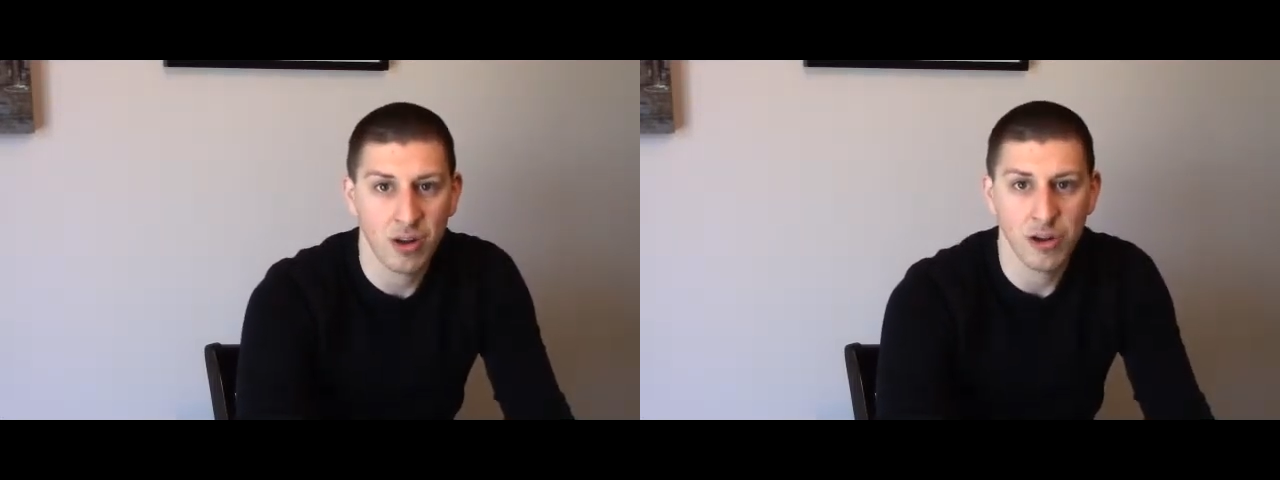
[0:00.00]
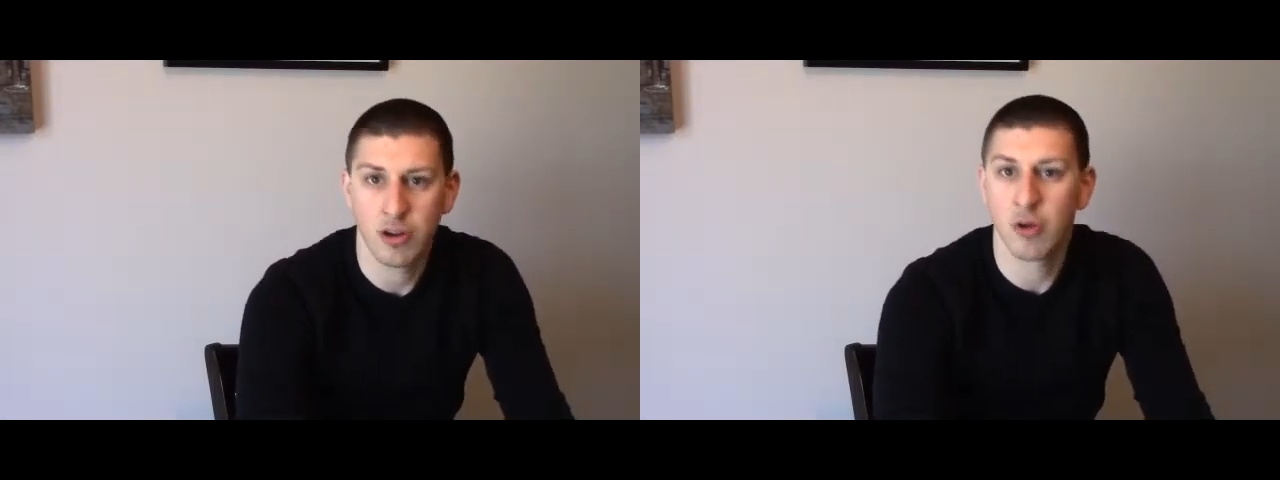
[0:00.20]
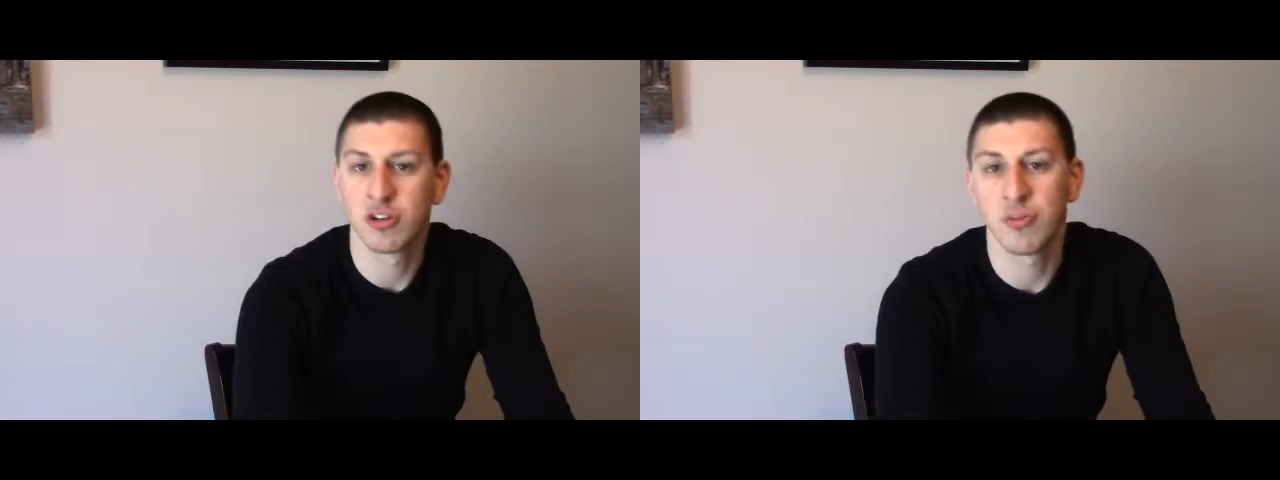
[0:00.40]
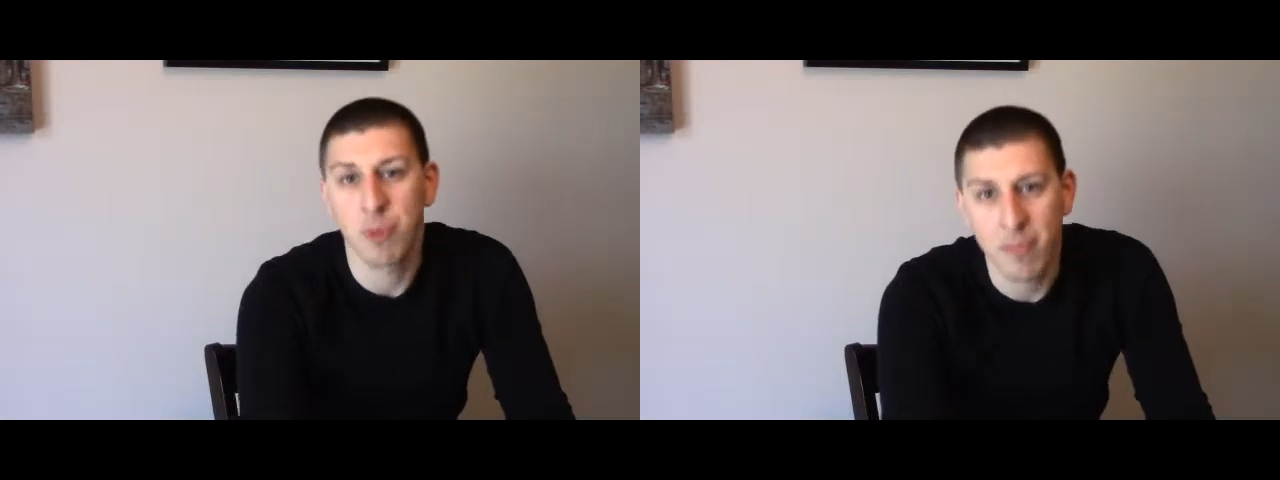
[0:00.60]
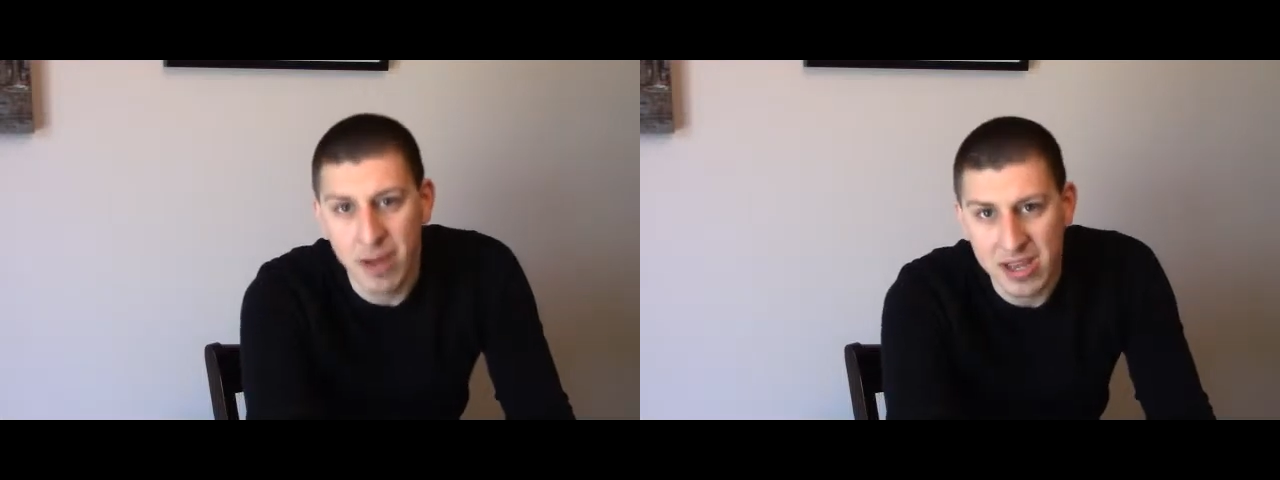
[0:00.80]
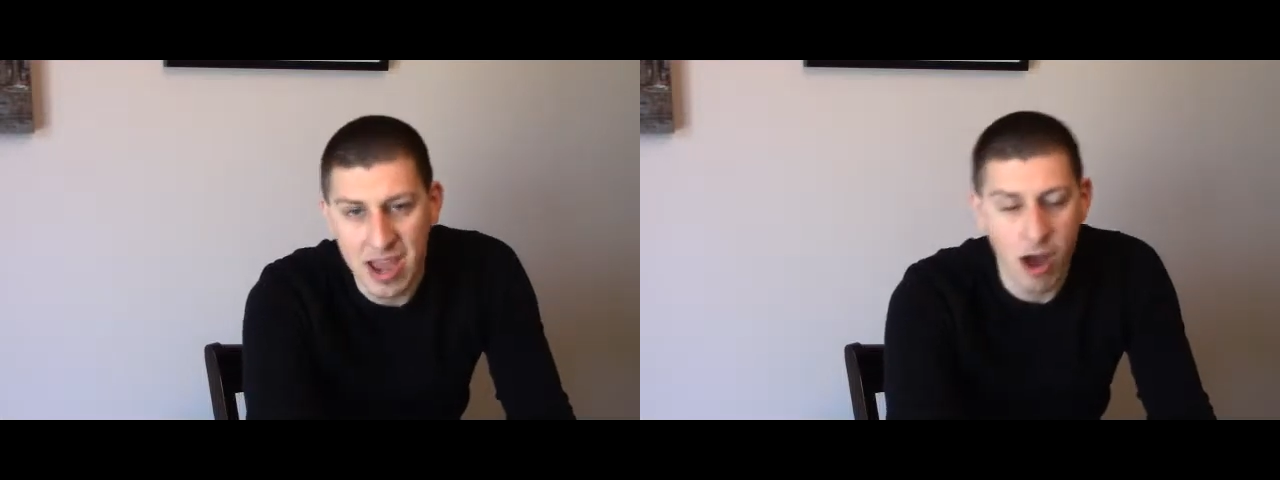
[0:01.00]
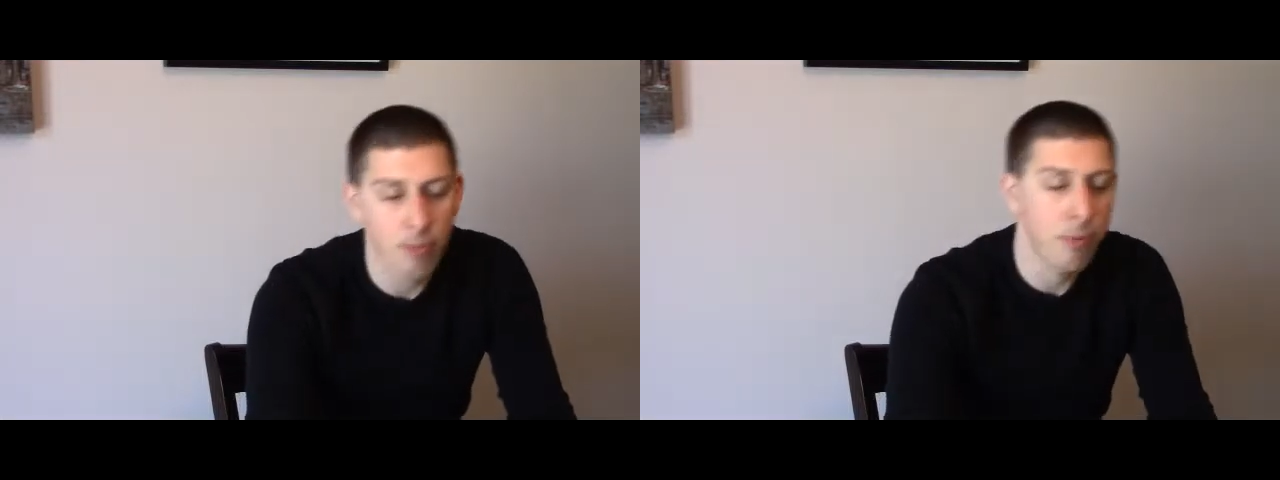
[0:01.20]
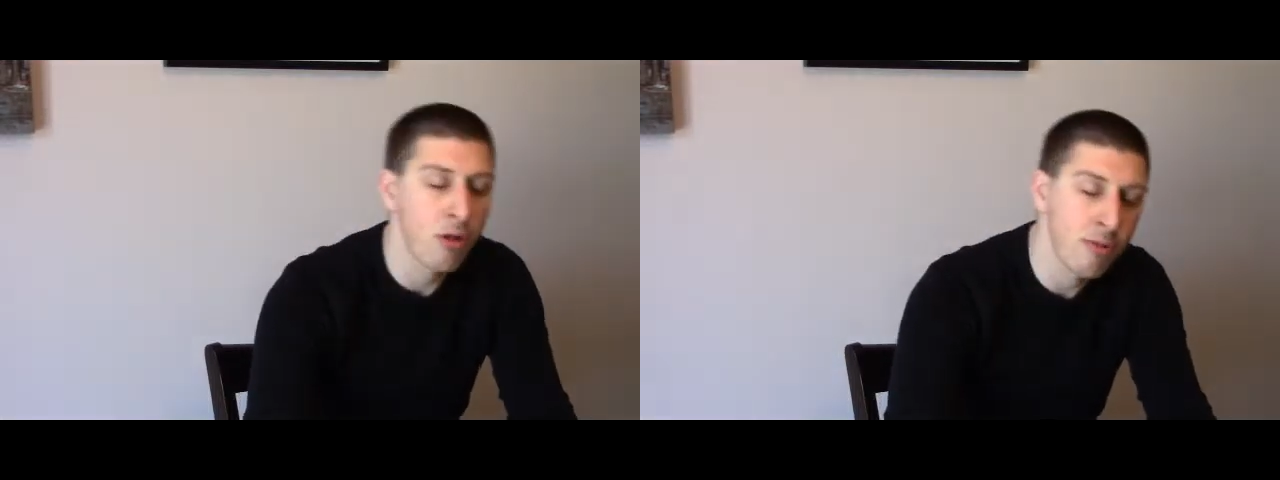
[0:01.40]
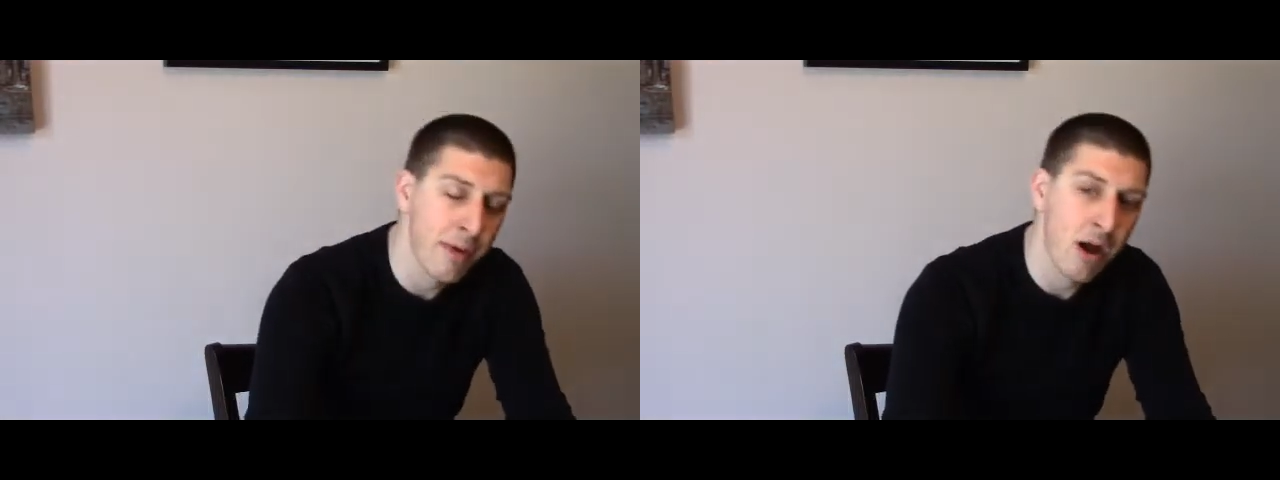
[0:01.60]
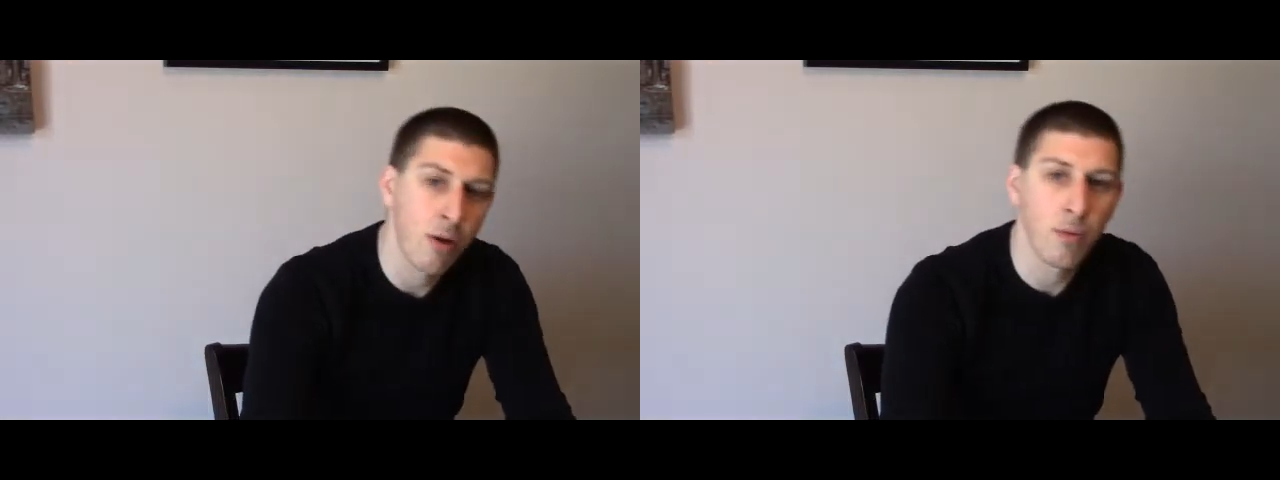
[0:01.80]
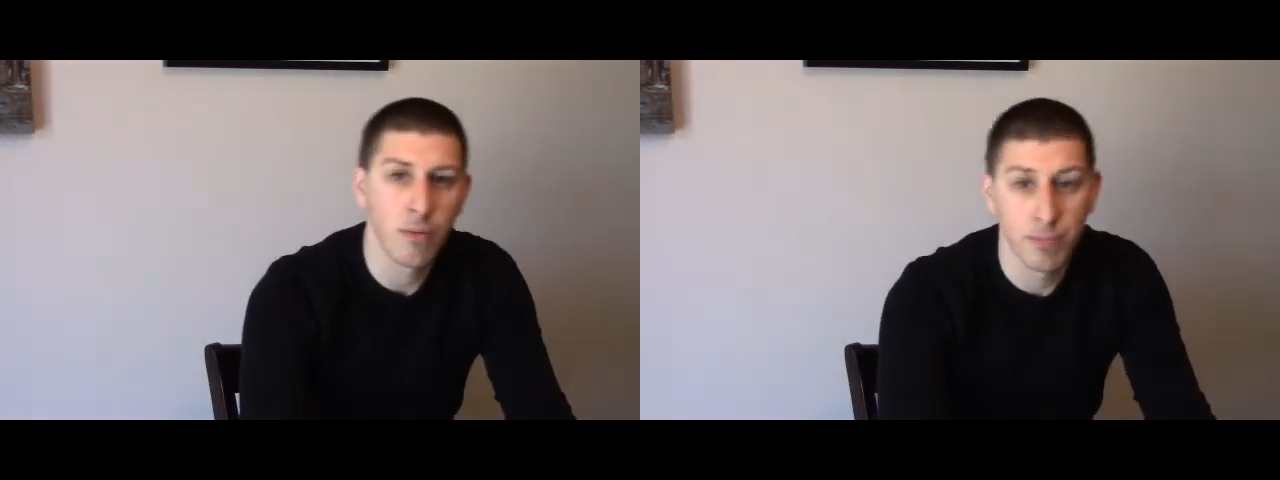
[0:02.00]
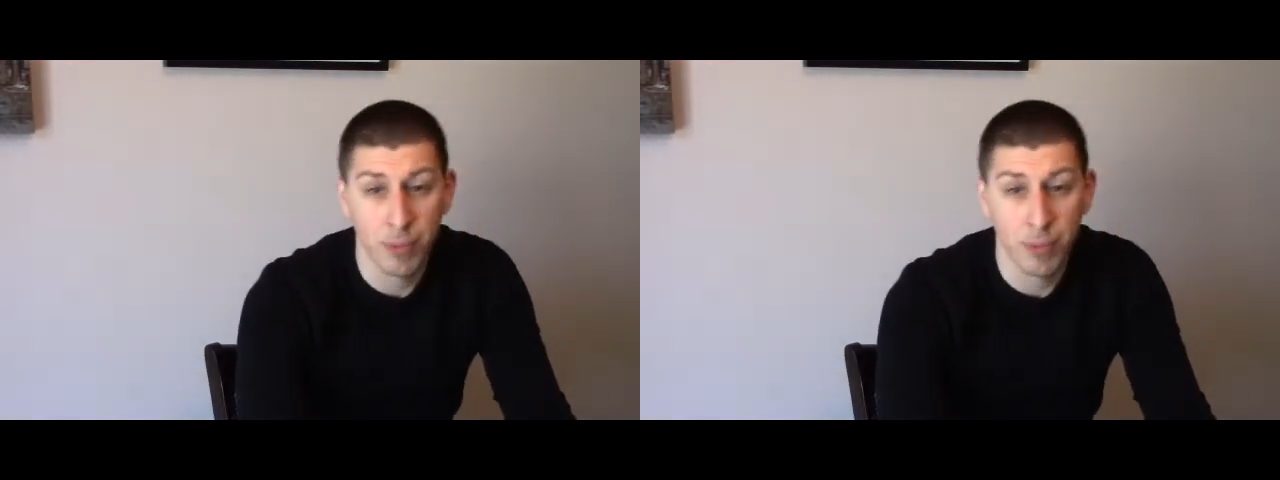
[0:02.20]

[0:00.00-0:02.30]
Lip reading: You don't just put money out, pull them out,